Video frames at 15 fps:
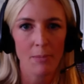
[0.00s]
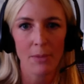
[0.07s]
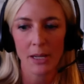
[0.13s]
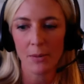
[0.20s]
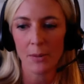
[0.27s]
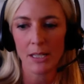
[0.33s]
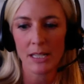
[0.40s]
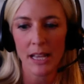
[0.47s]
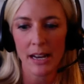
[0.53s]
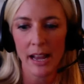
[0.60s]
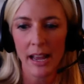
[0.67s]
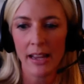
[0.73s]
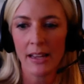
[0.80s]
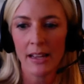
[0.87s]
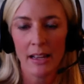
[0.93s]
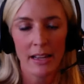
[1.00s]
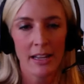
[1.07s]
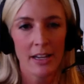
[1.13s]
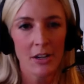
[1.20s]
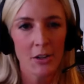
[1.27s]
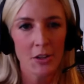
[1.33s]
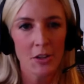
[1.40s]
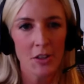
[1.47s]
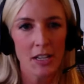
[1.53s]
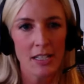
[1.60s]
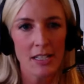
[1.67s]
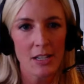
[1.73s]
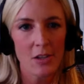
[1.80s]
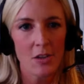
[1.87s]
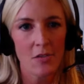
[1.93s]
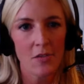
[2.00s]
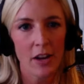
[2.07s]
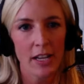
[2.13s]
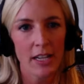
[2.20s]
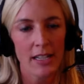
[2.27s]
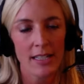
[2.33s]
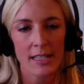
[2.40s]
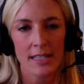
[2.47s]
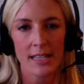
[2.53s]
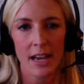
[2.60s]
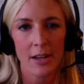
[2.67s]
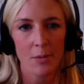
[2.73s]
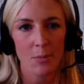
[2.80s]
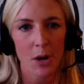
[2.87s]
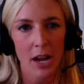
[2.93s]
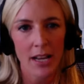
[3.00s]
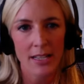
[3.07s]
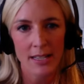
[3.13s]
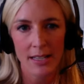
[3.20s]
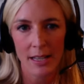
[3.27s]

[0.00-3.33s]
But we said, hey, here are the things that you can find at a discounted price.